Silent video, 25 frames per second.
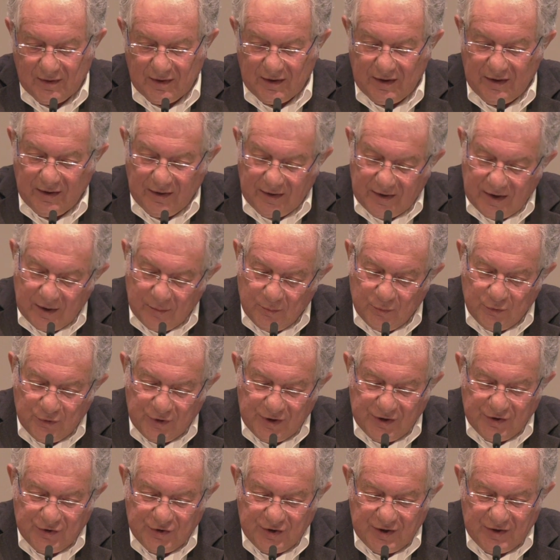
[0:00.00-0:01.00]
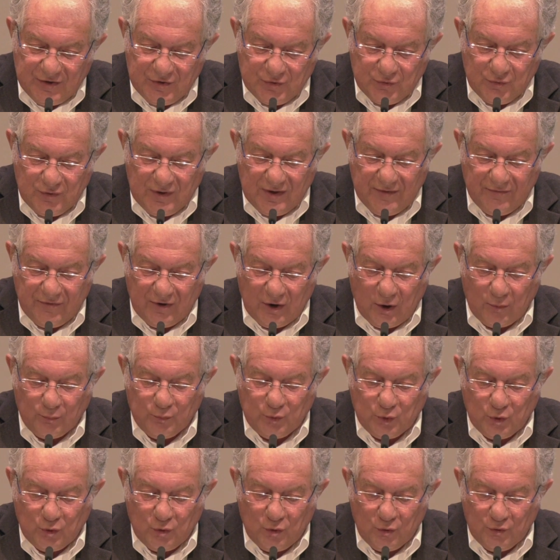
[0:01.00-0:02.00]
In Cambridge, he soon
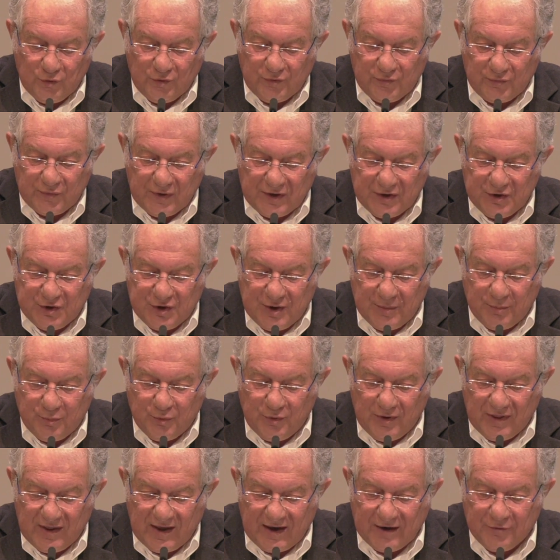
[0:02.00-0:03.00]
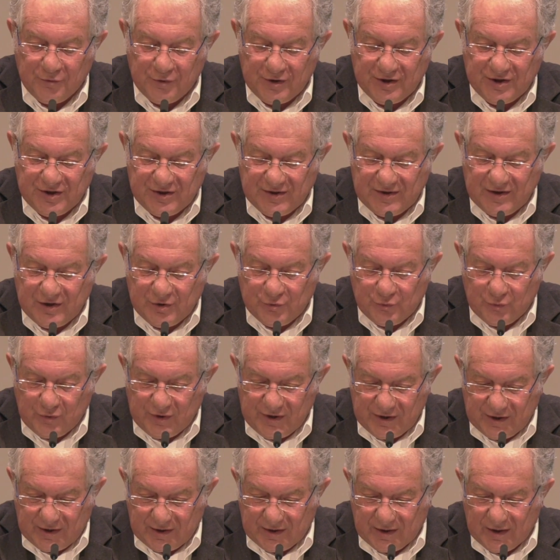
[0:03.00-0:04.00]
developed a close friendship with Henry
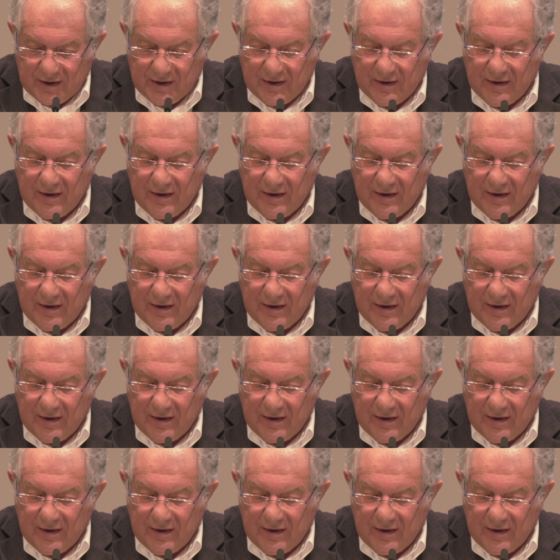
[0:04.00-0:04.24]
Sidgwick,